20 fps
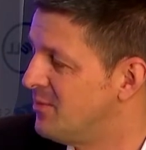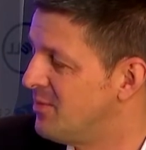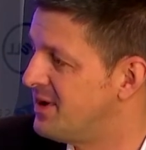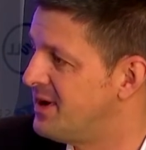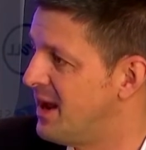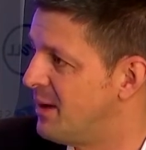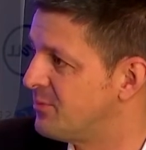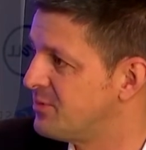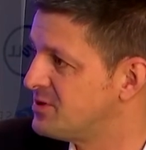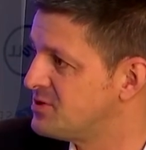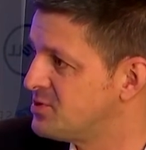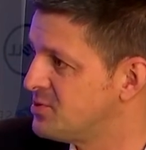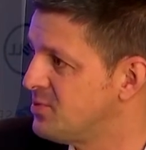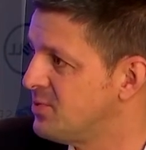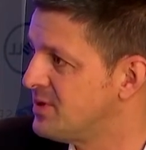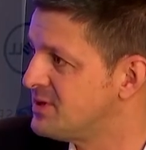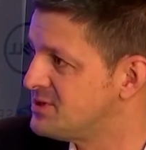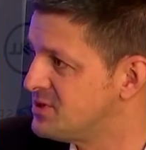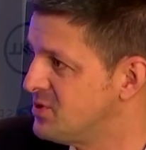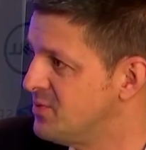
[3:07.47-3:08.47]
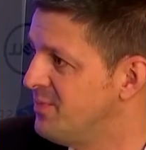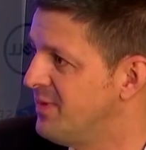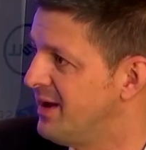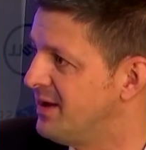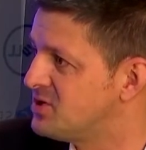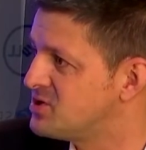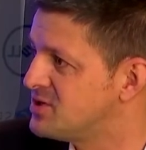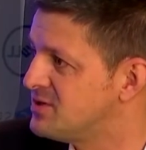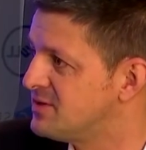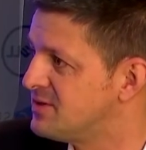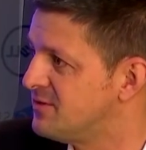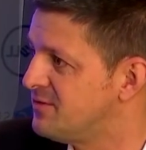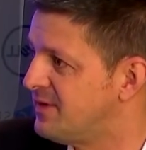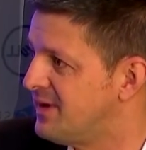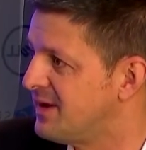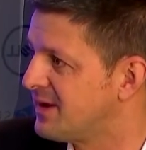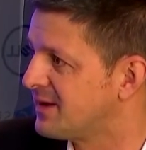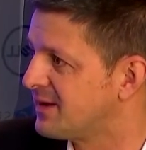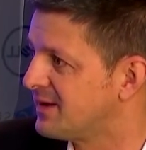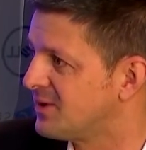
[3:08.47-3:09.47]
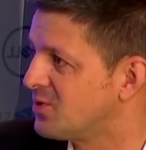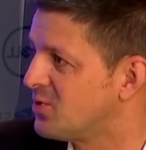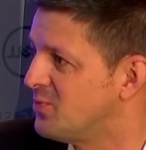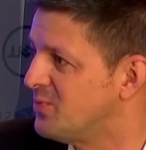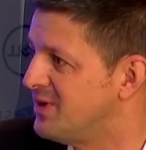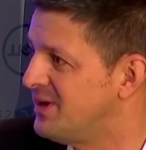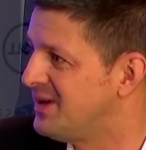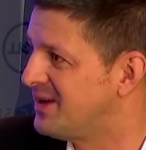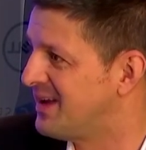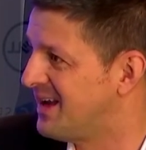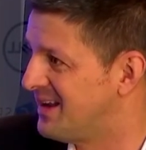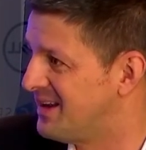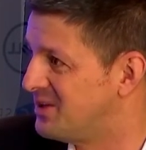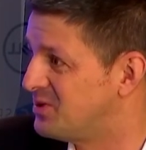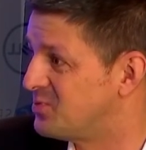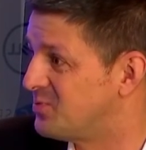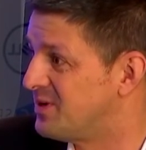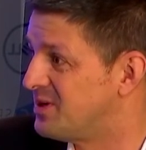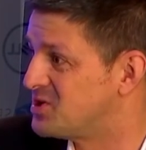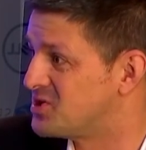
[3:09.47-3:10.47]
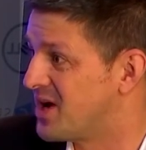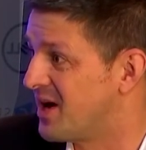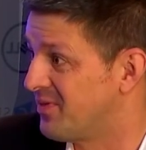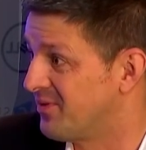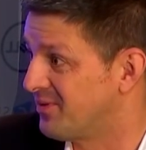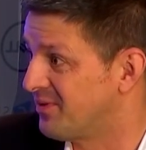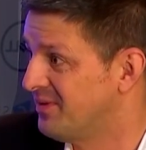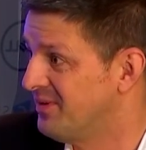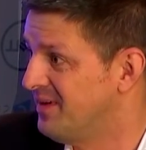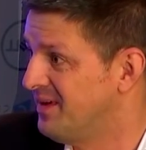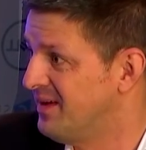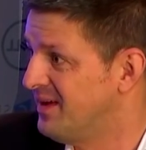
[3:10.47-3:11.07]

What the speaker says: But number two, as you mentioned, the vehicle communicating to each other.